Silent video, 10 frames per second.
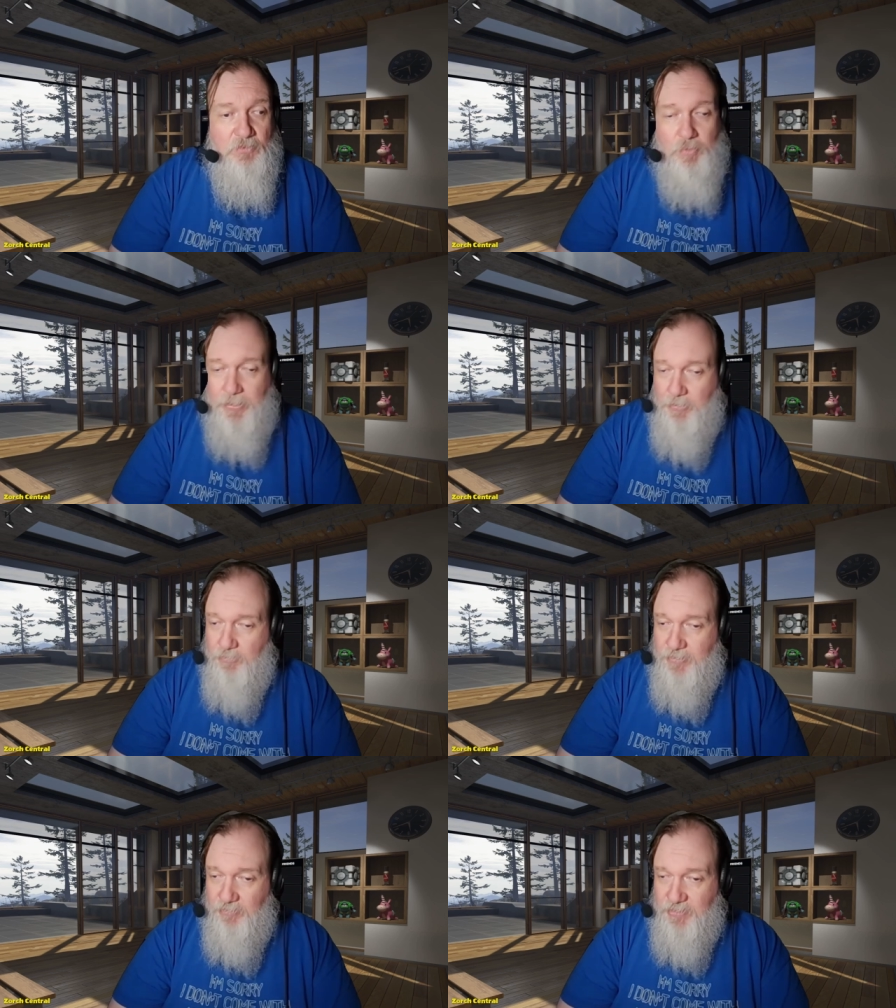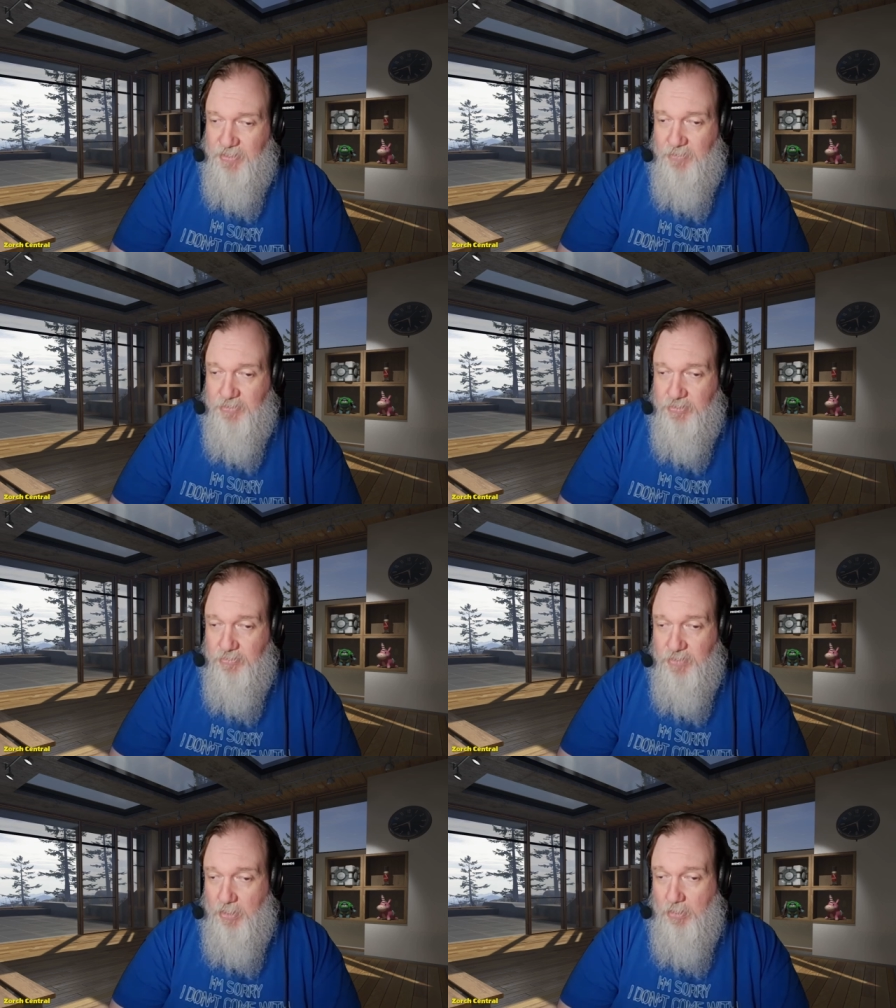Whether those
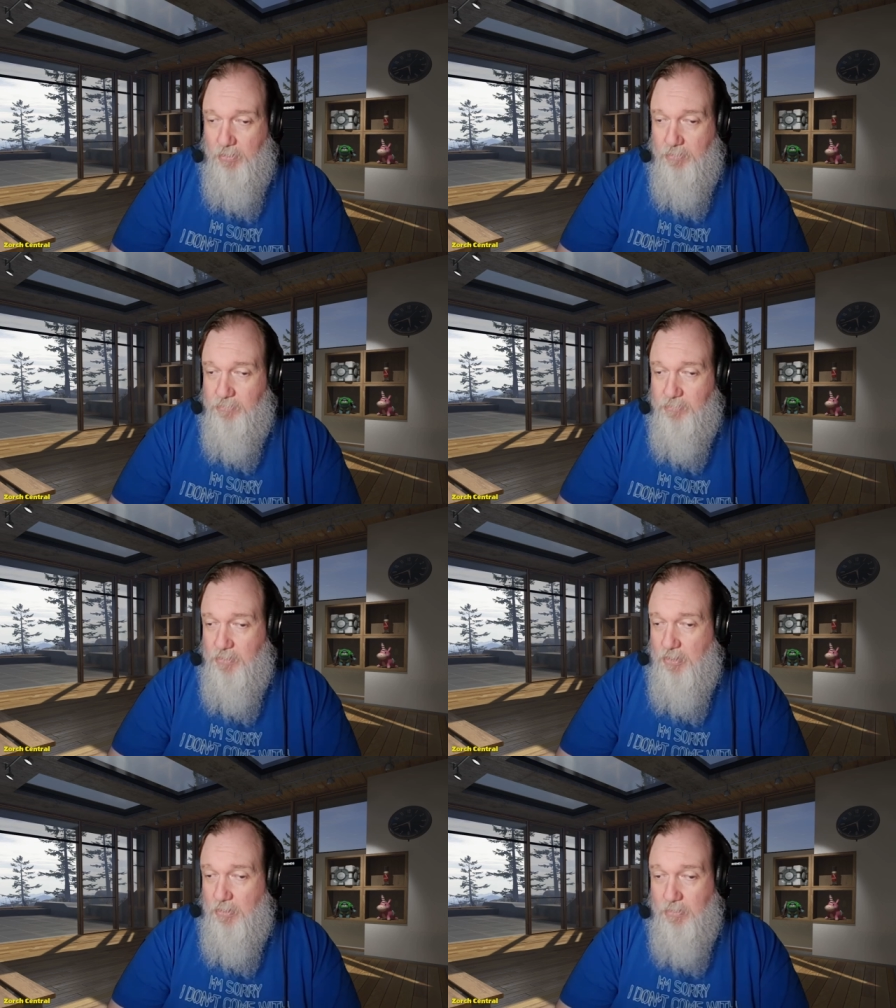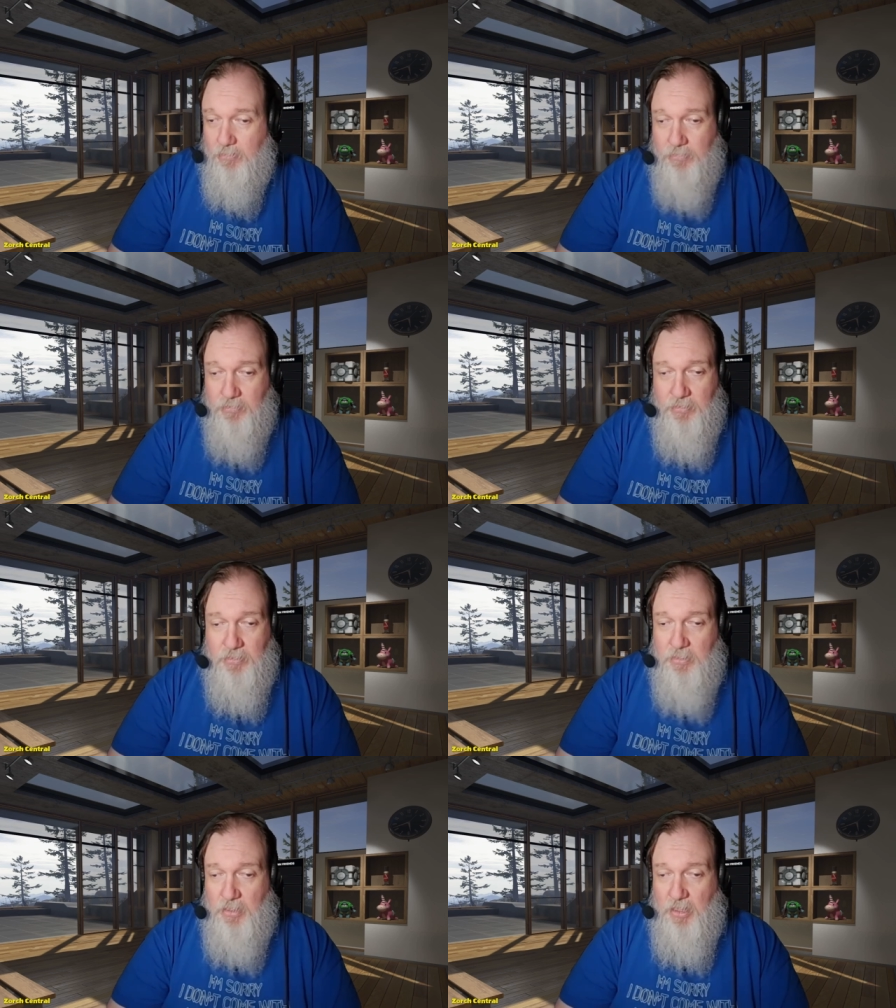characters are are
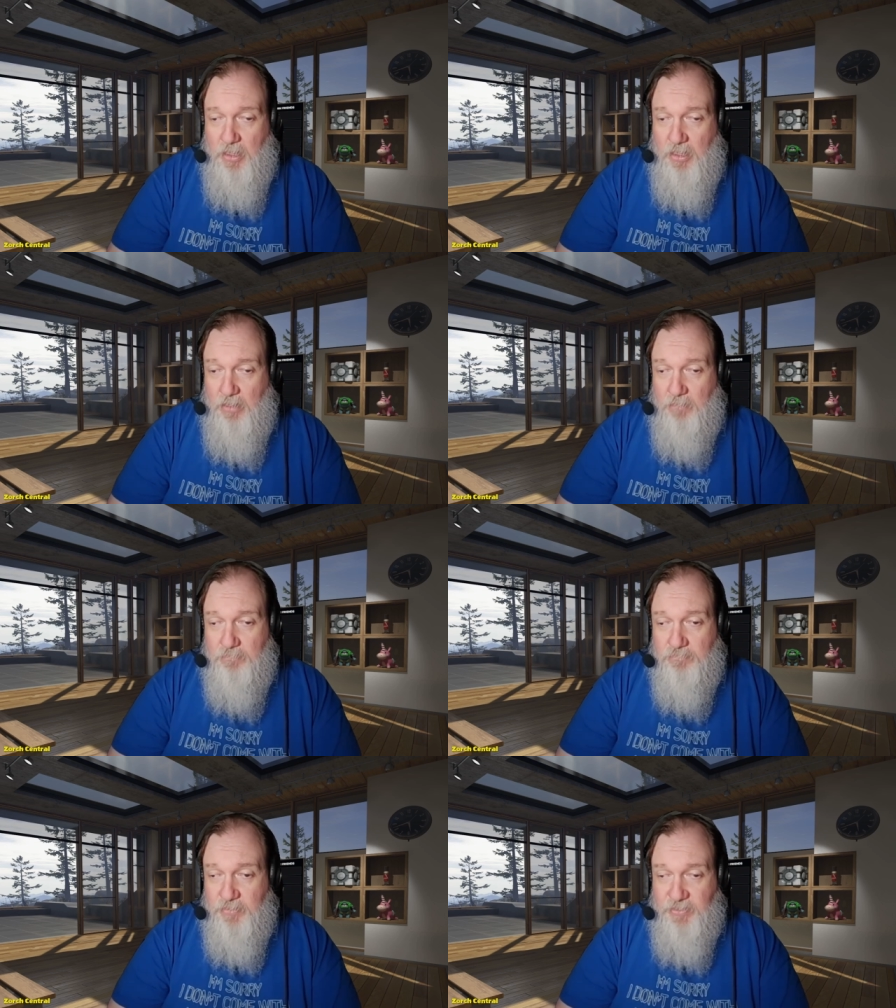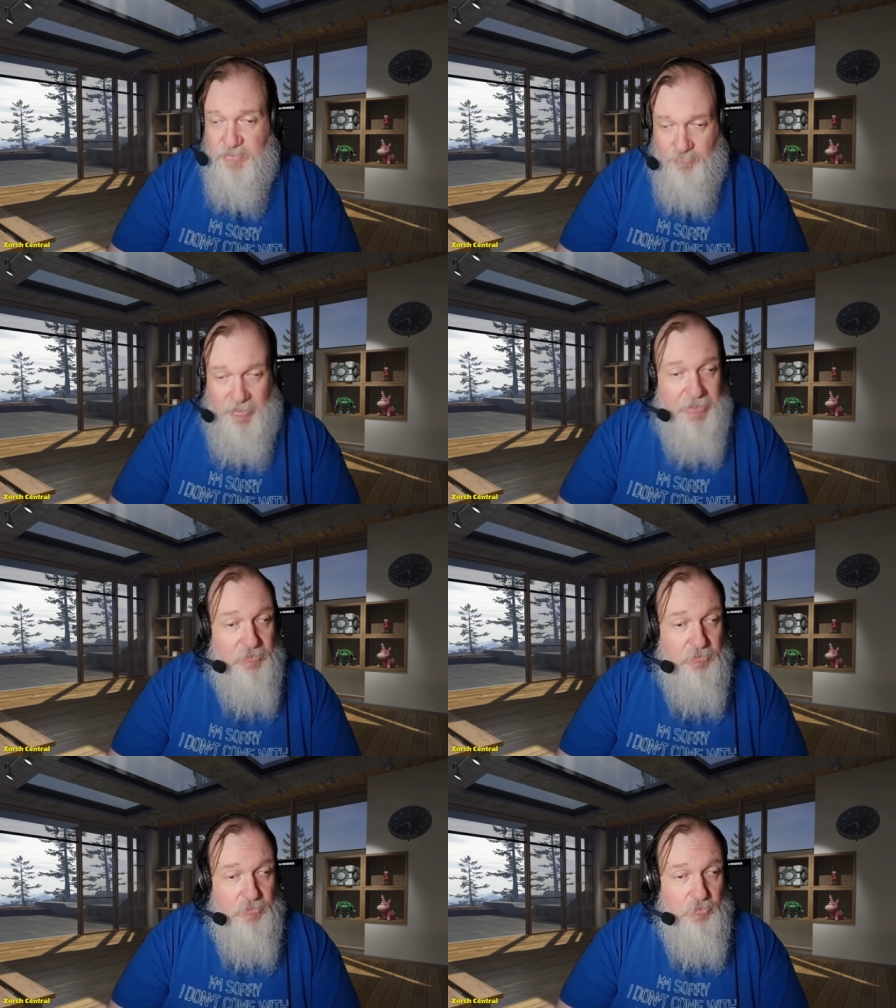um, straight
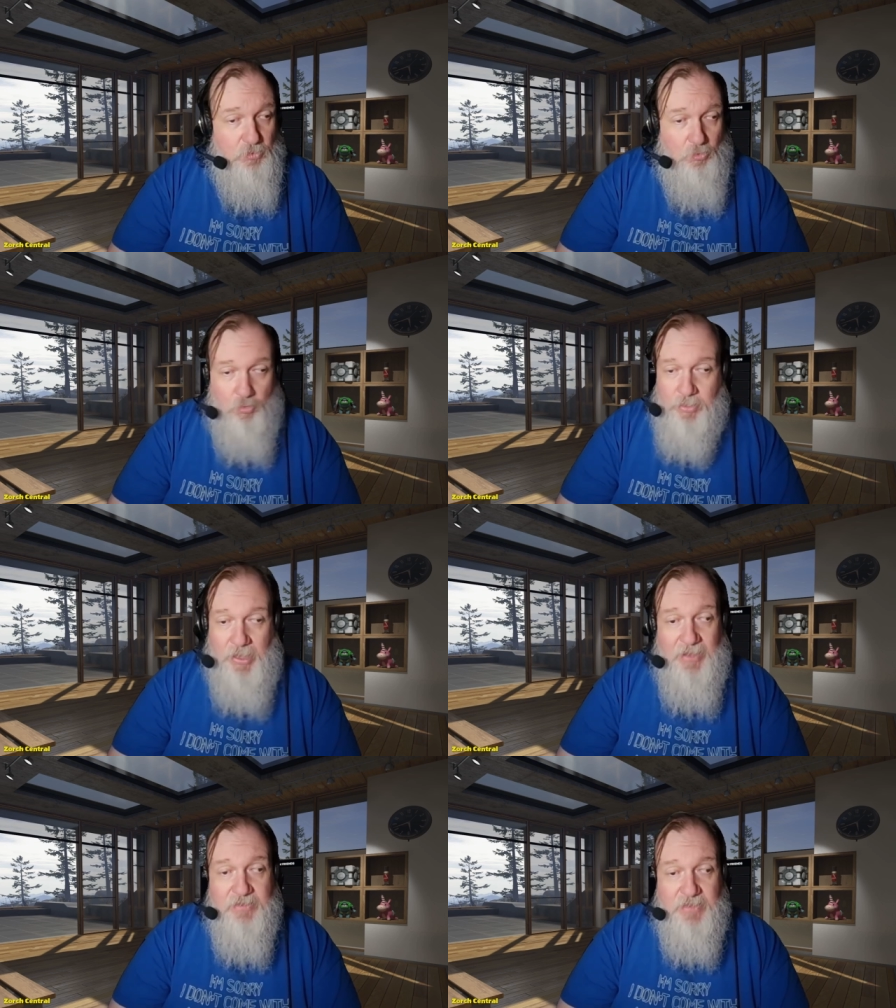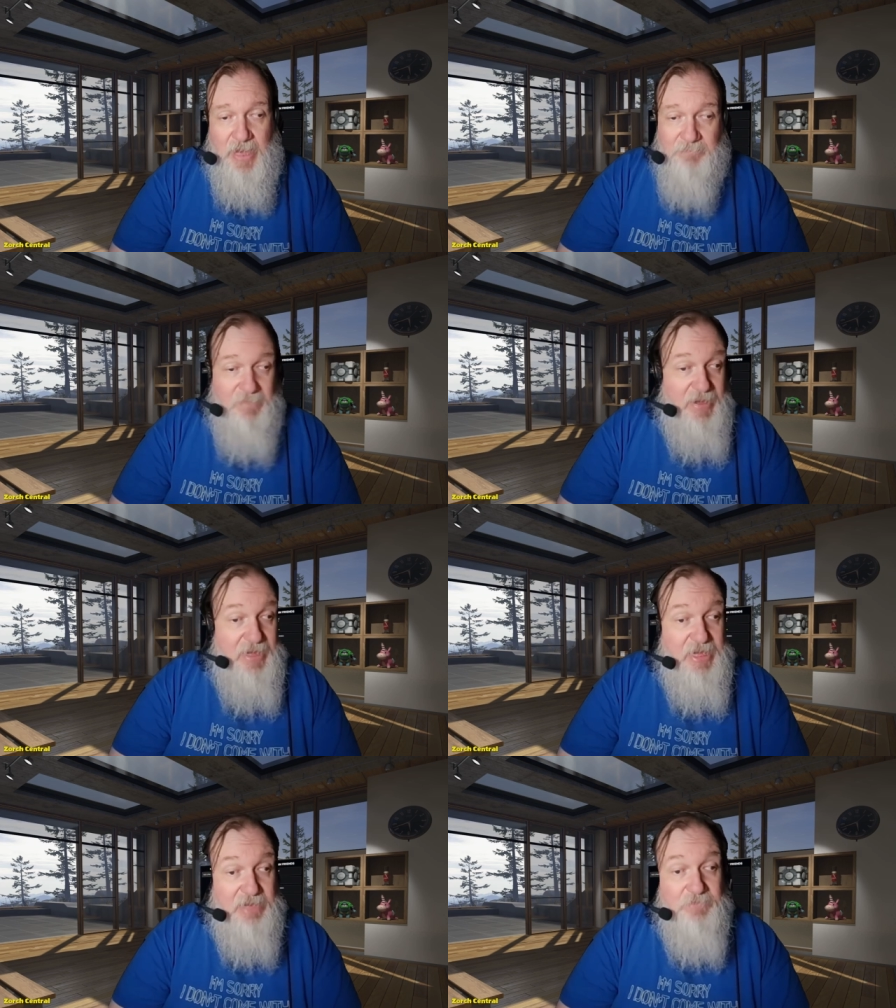or not. I may
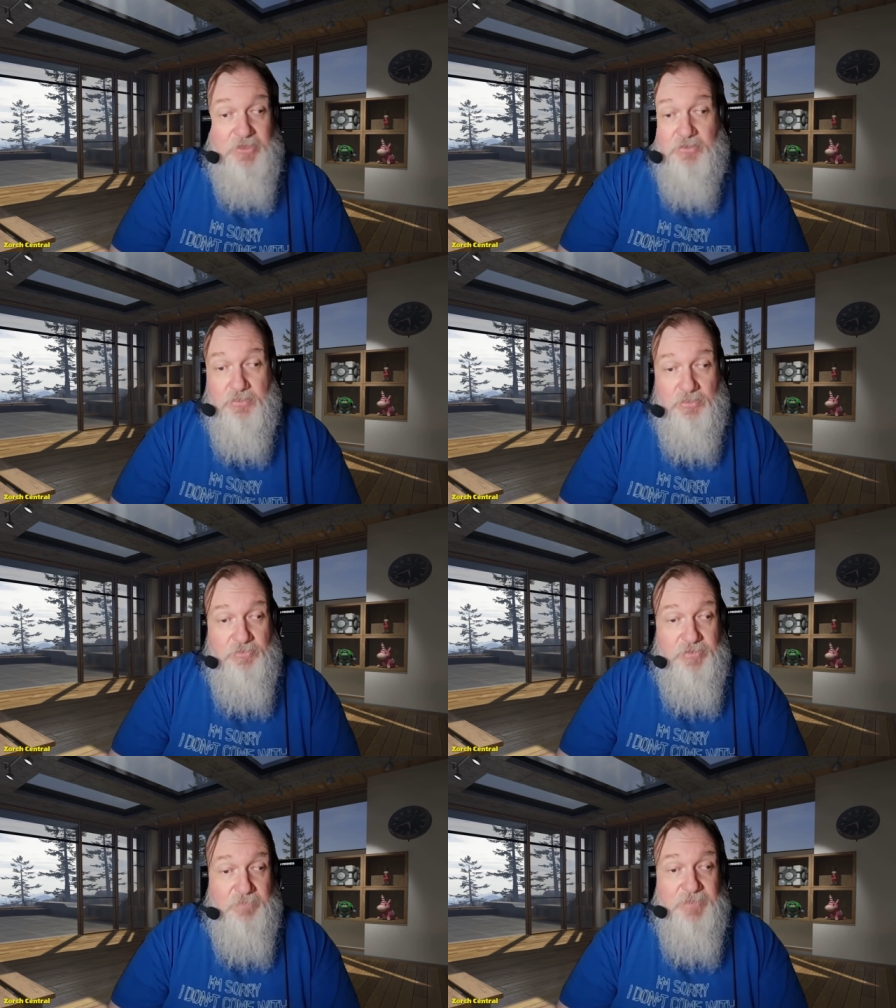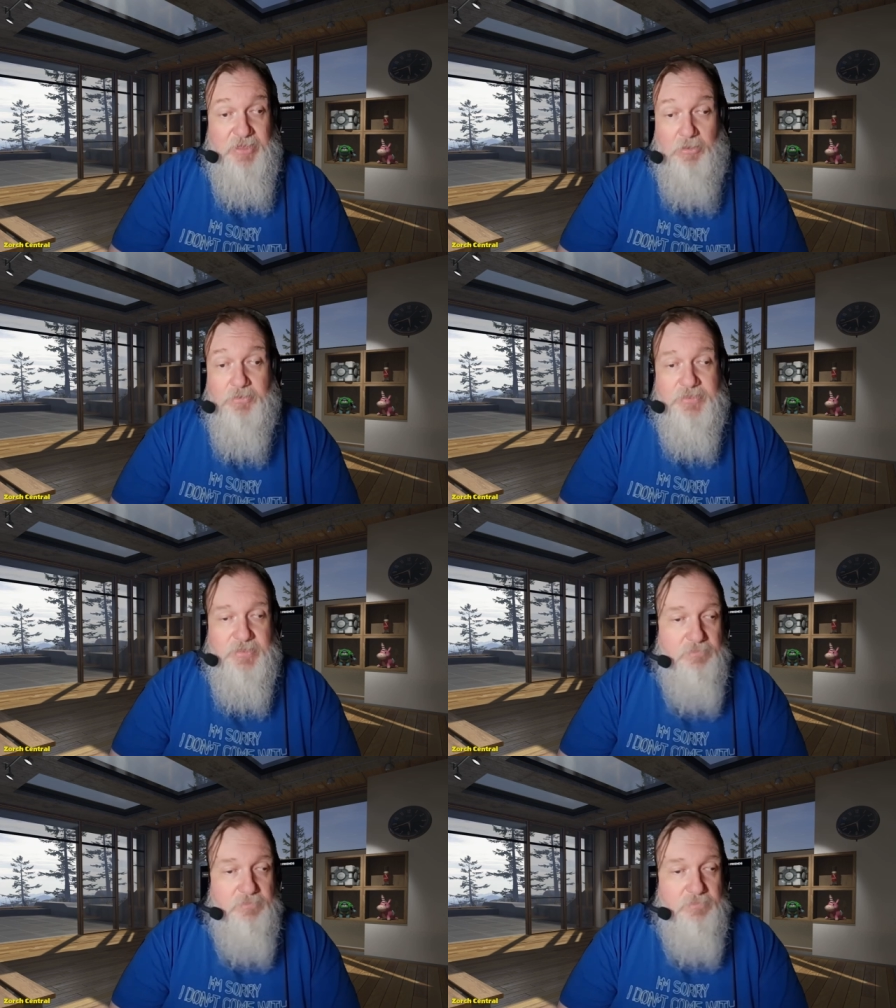even include some that aren't.